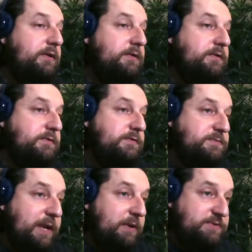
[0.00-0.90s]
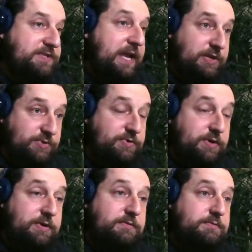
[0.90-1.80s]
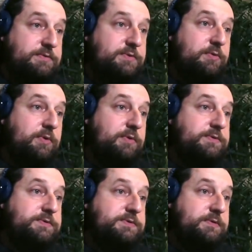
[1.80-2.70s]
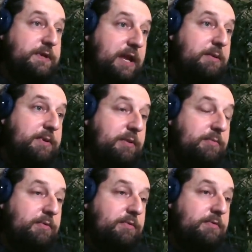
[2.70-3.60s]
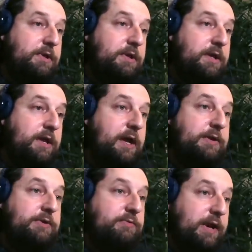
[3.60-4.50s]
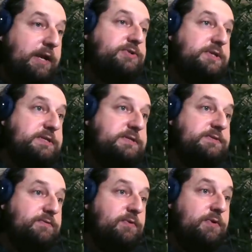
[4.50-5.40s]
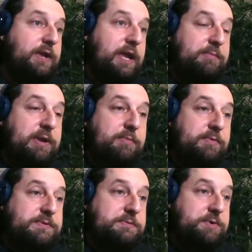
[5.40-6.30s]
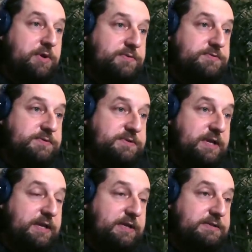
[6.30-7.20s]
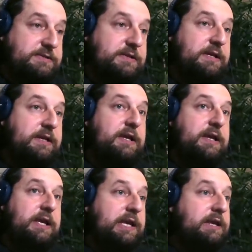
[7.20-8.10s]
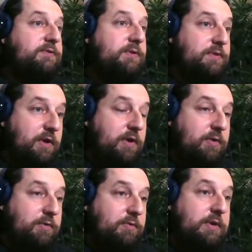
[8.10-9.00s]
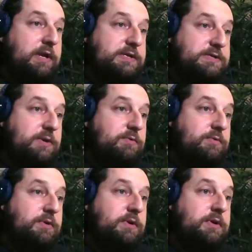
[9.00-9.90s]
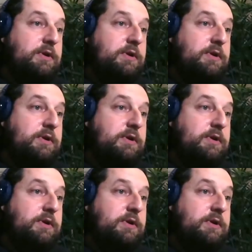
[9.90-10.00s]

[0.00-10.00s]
spouts hatred towards gay people and arranges for gay people to be ostracized even though his own